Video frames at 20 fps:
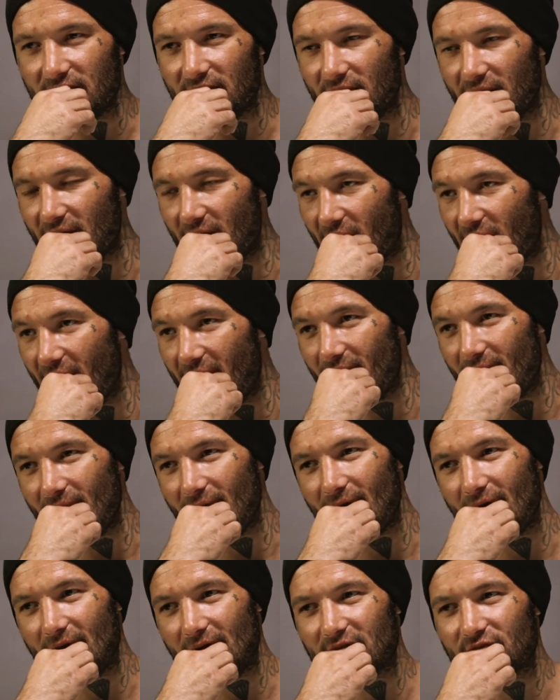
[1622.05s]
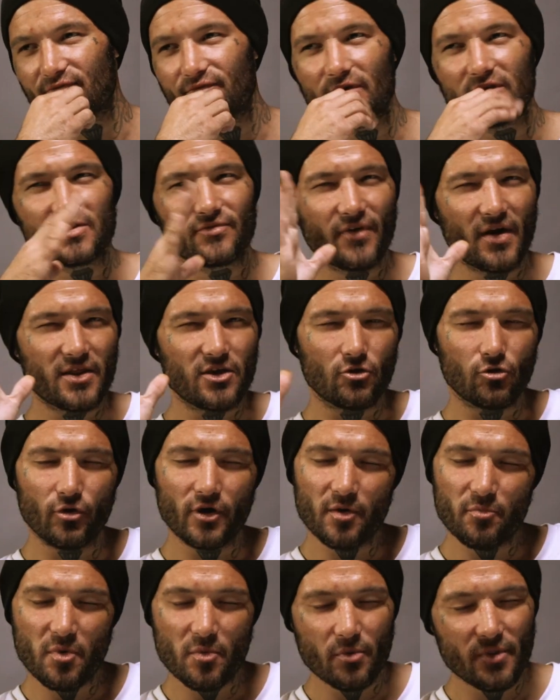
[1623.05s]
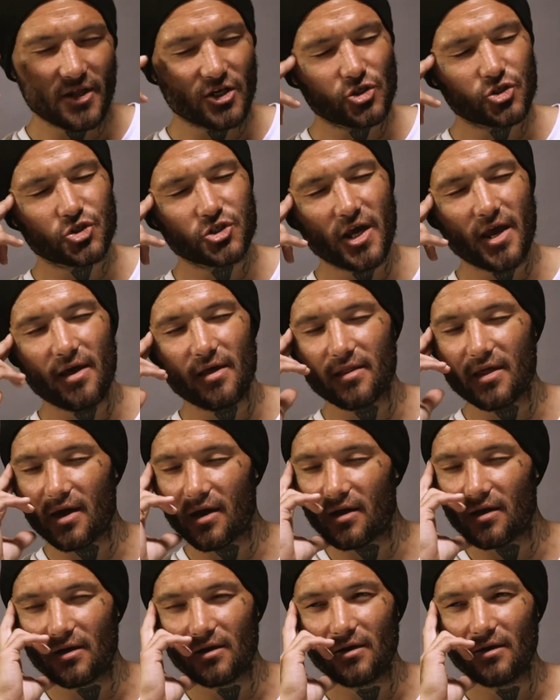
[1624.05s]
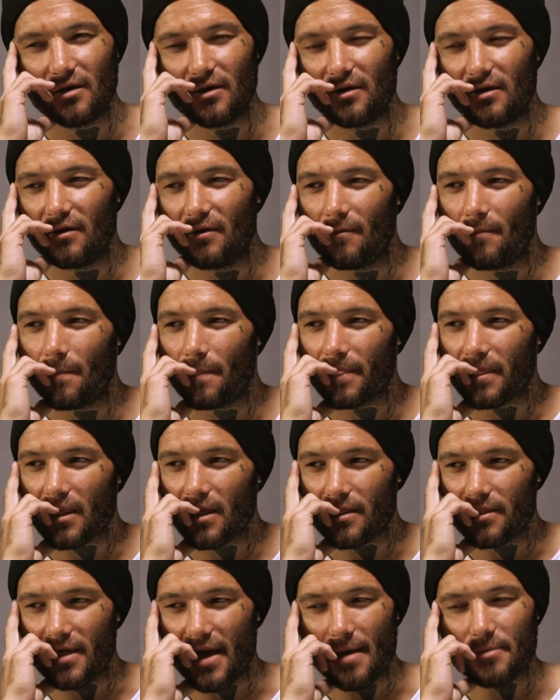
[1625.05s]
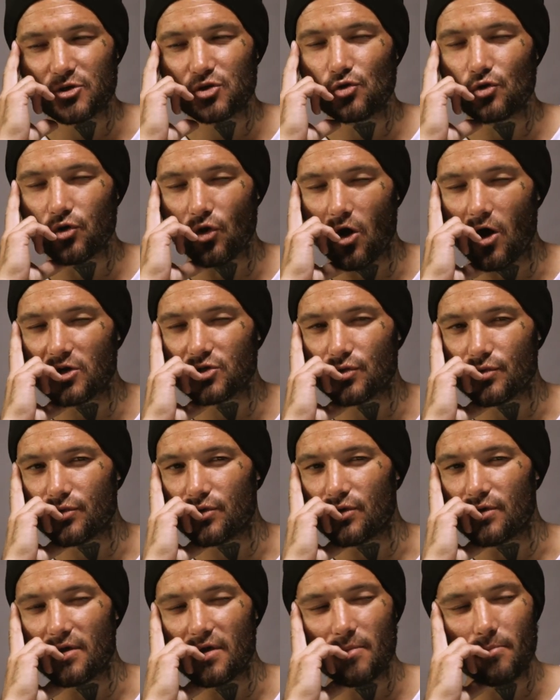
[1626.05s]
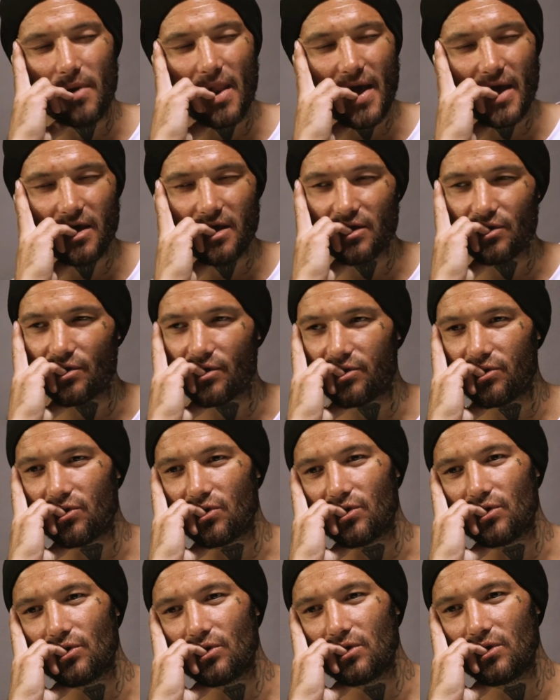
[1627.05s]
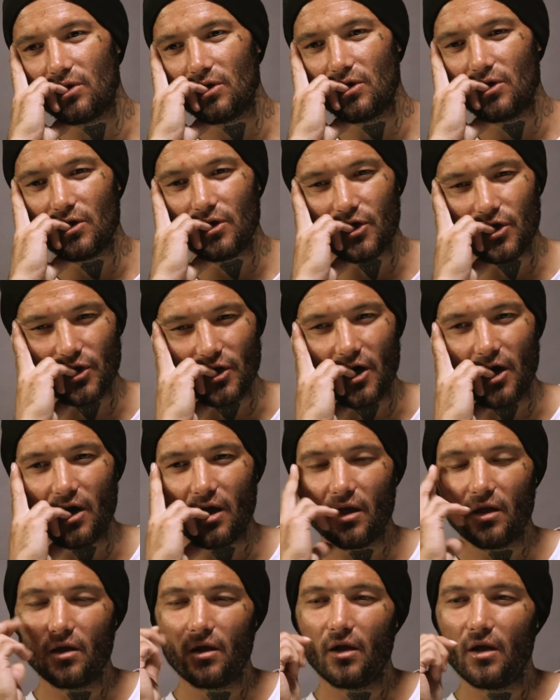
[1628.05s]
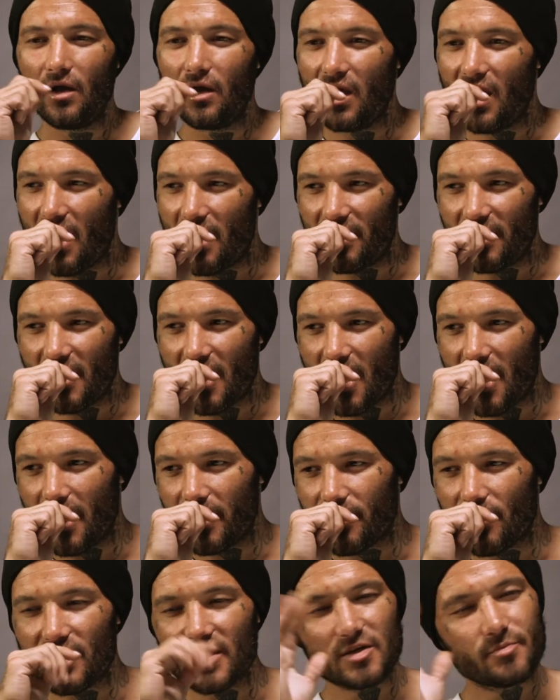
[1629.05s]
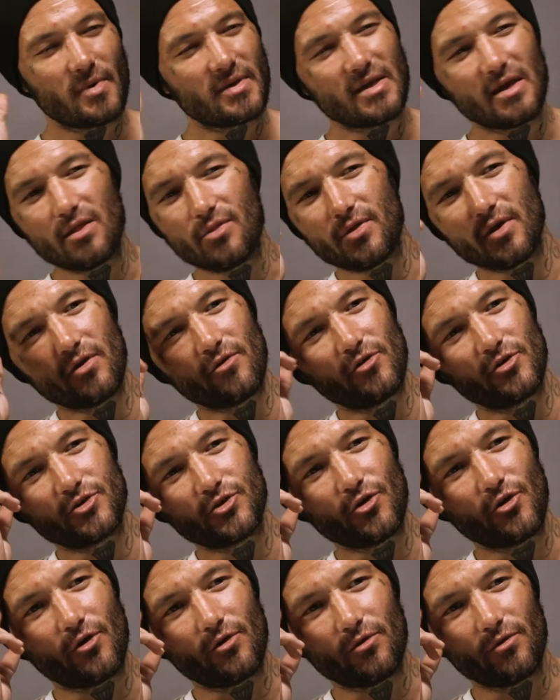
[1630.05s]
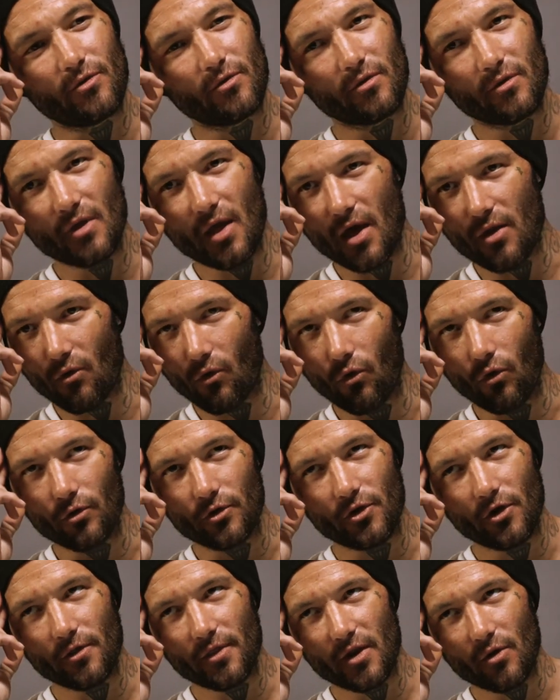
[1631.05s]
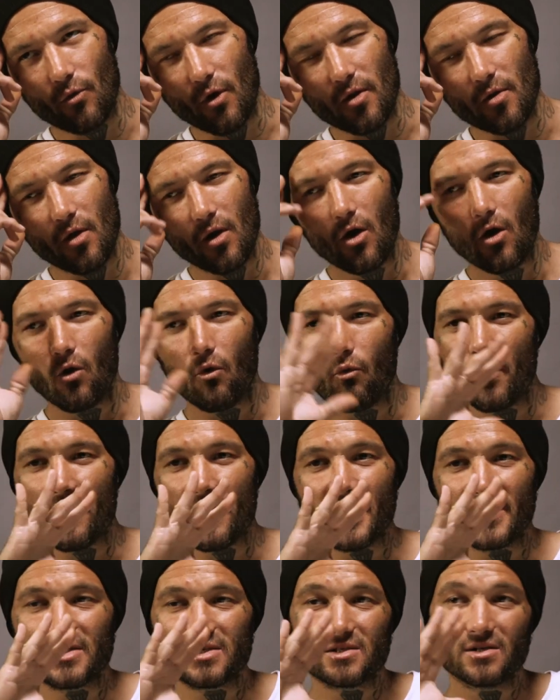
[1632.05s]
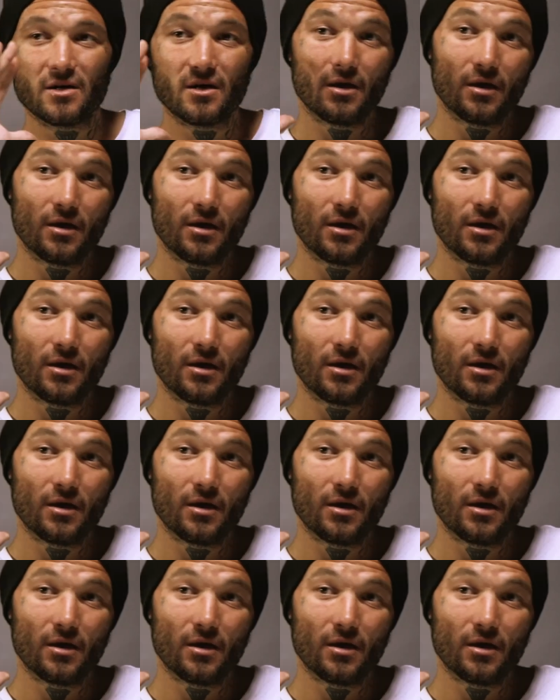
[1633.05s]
in there. And it's funny, you'll get people that share their absolute loss with you, their blanket with you, you know, and they don't expect anything in return at all. You know, they don't want. Whereas